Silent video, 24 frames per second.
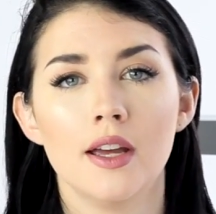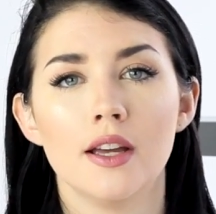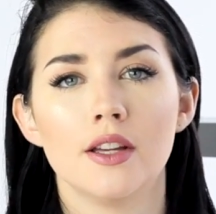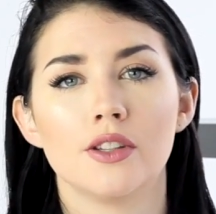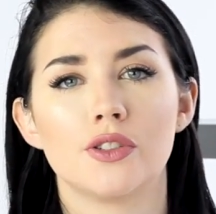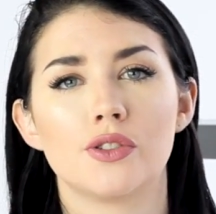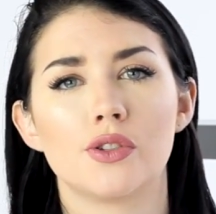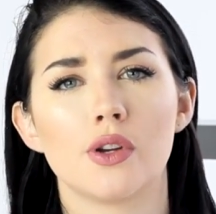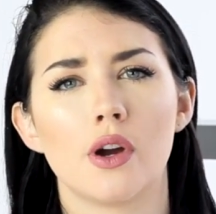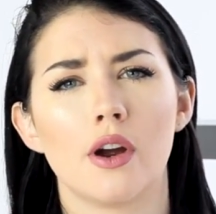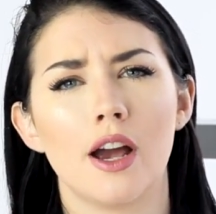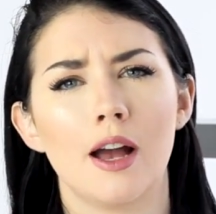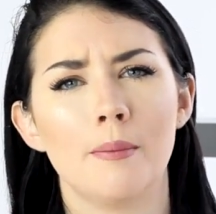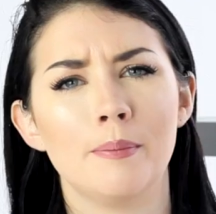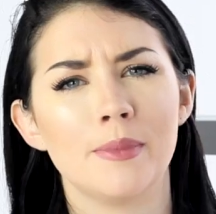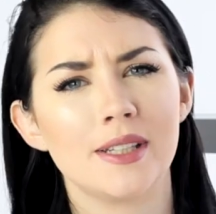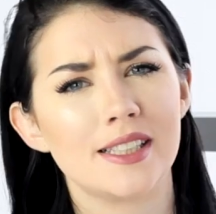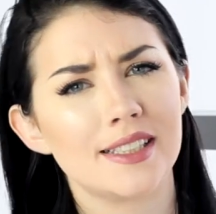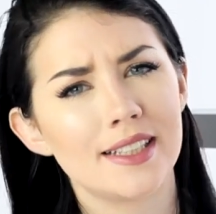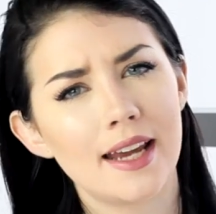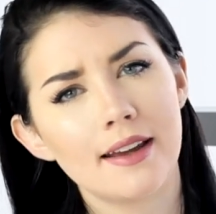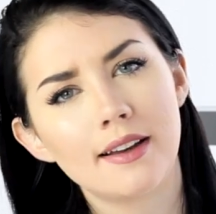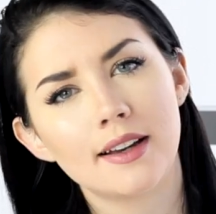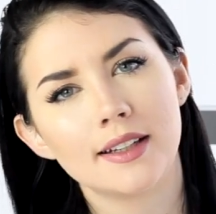So a
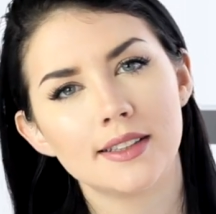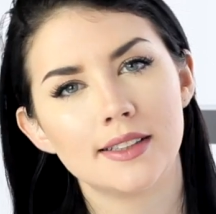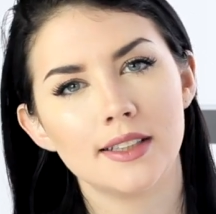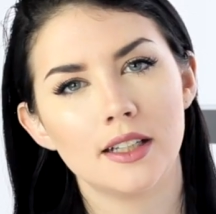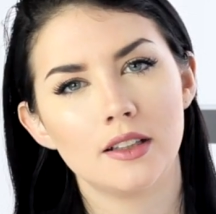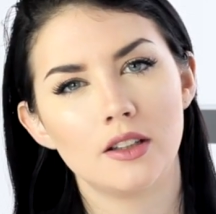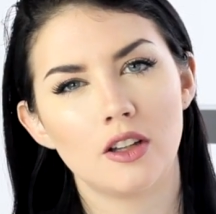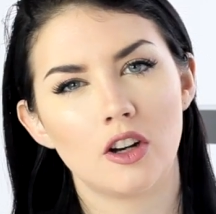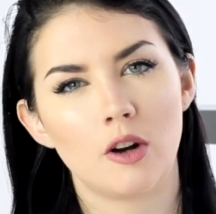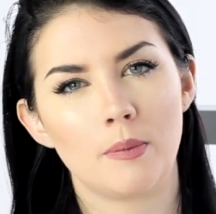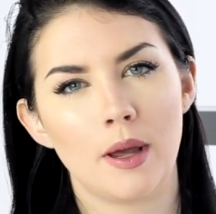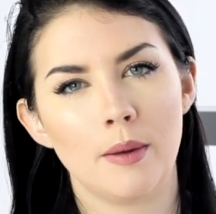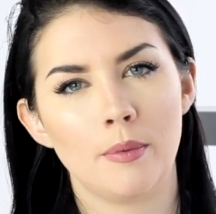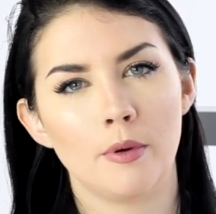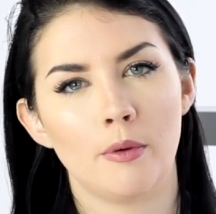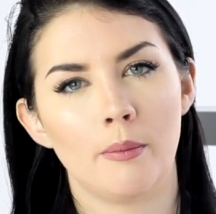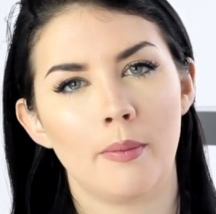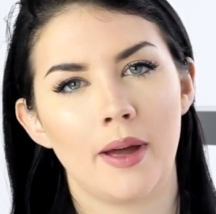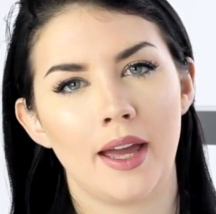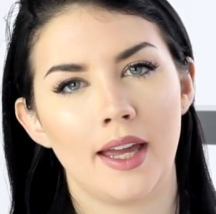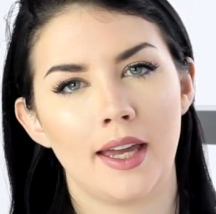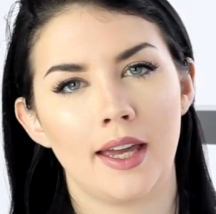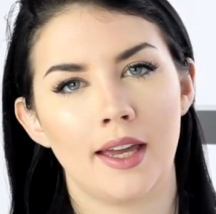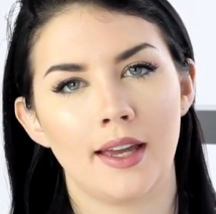mistake I see a lot of people
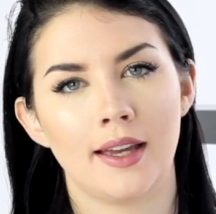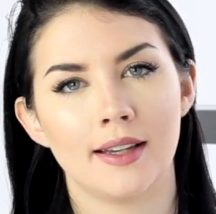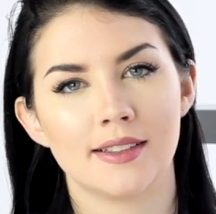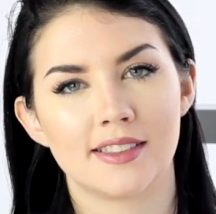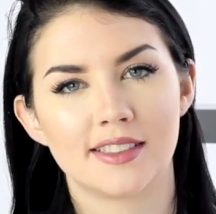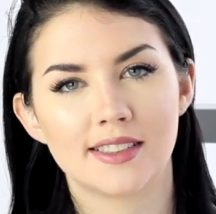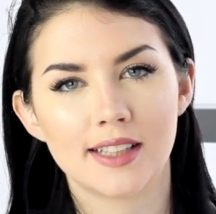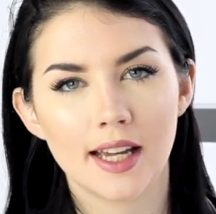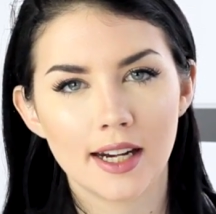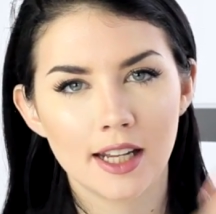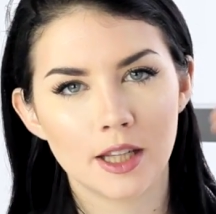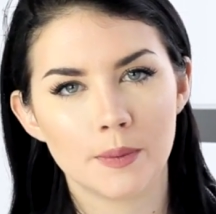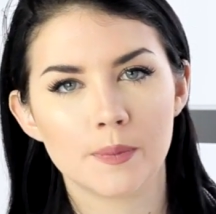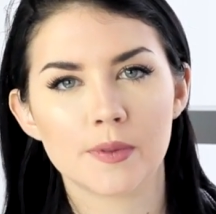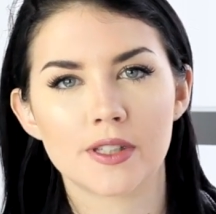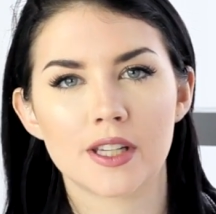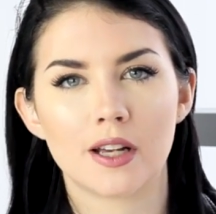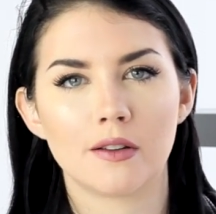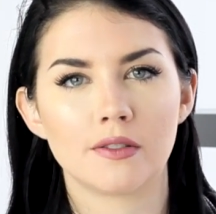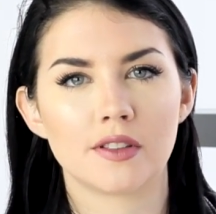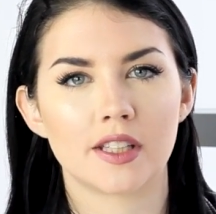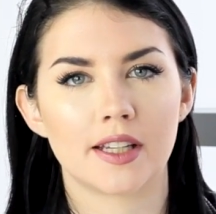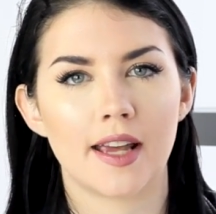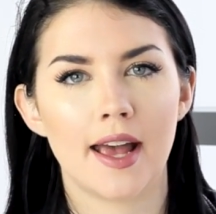making is setting
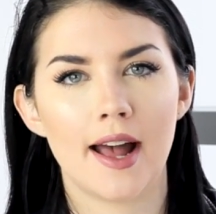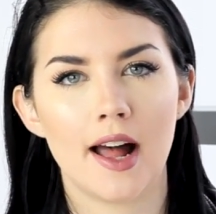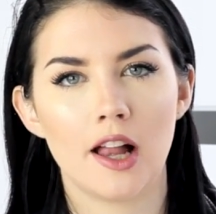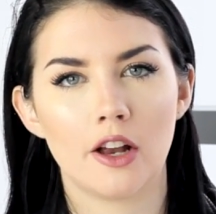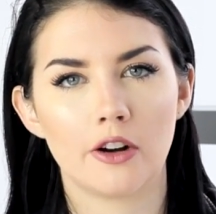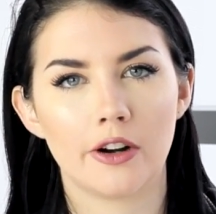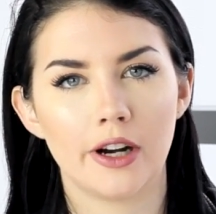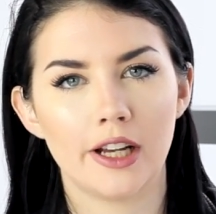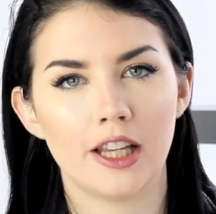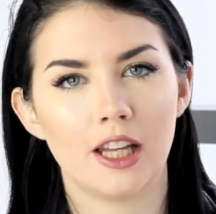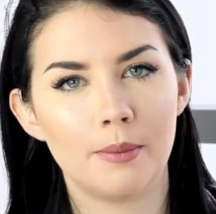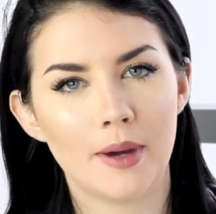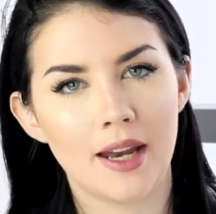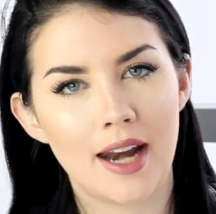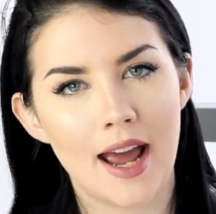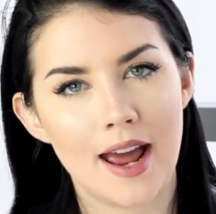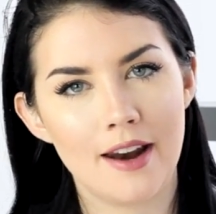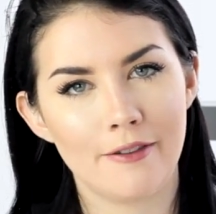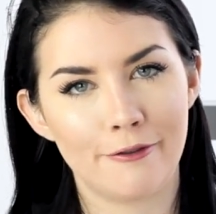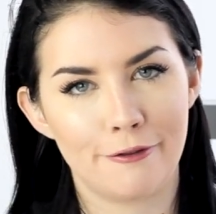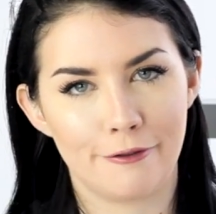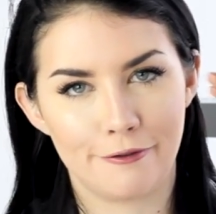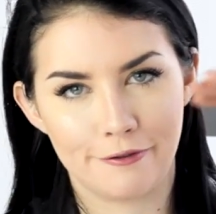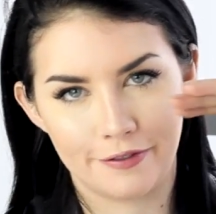themselves a calorie limit
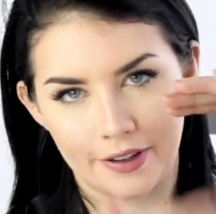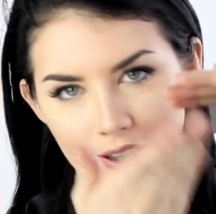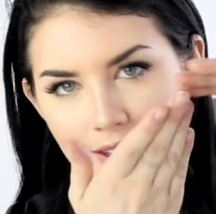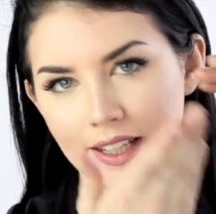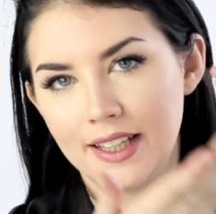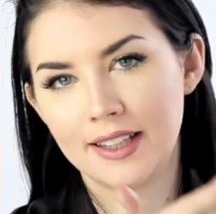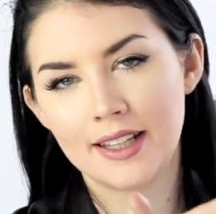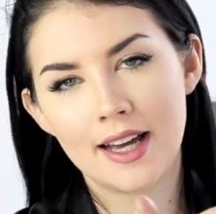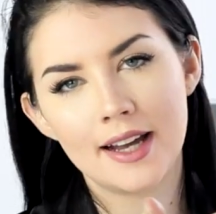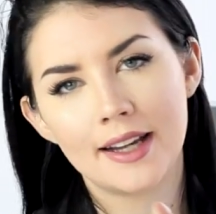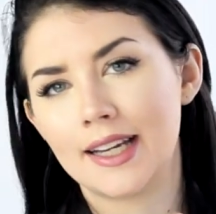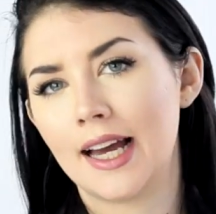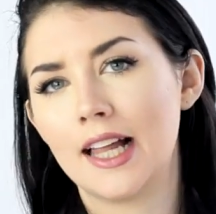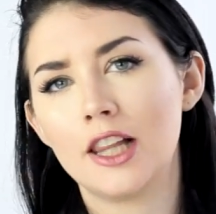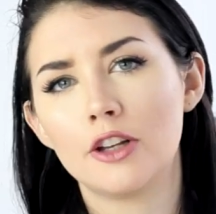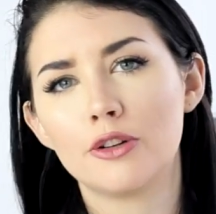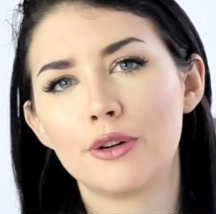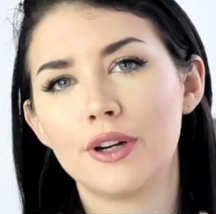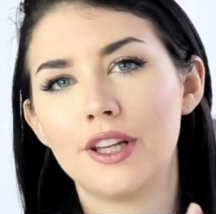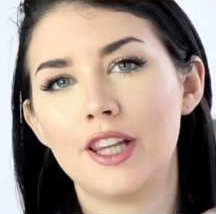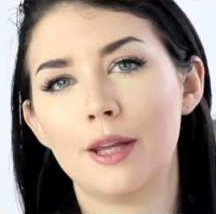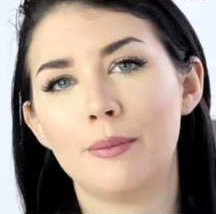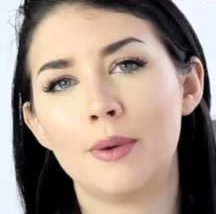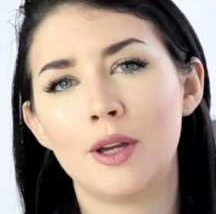and filling that
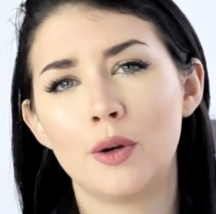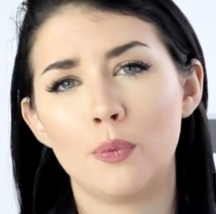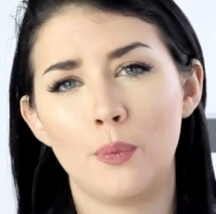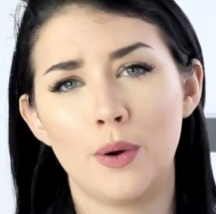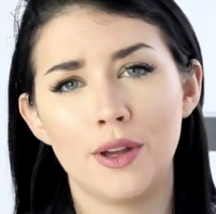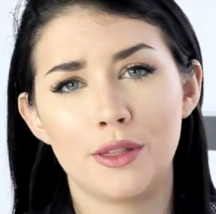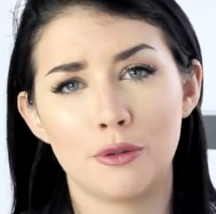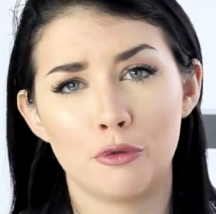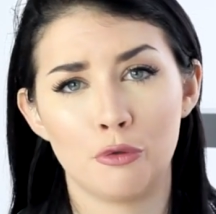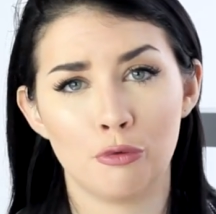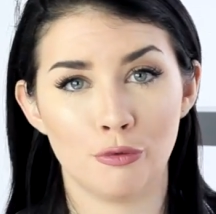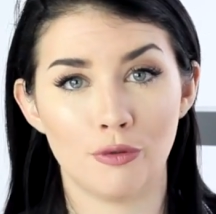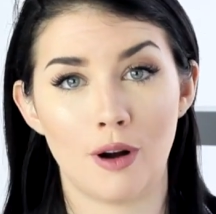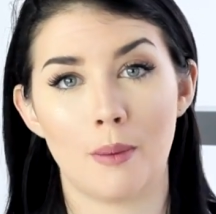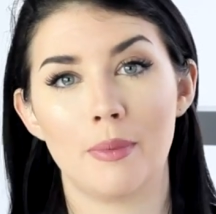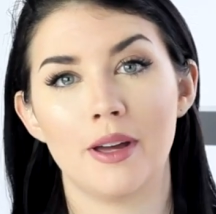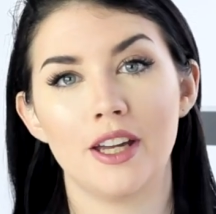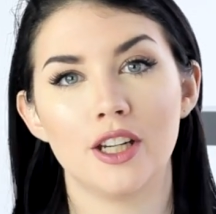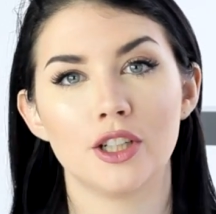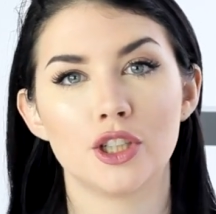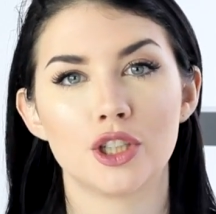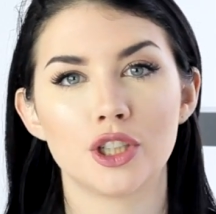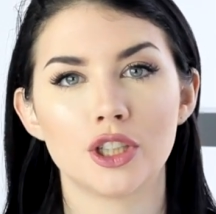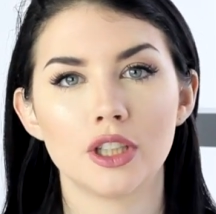calorie limit with
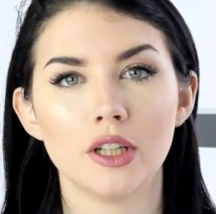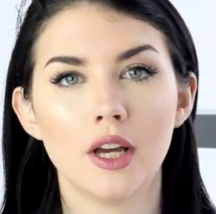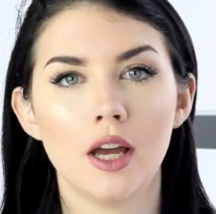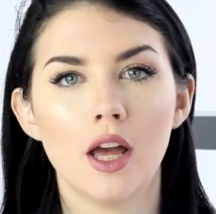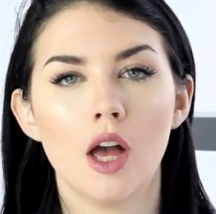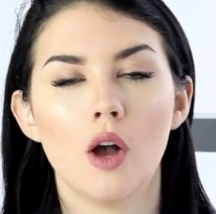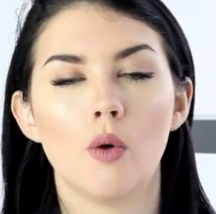rubbish.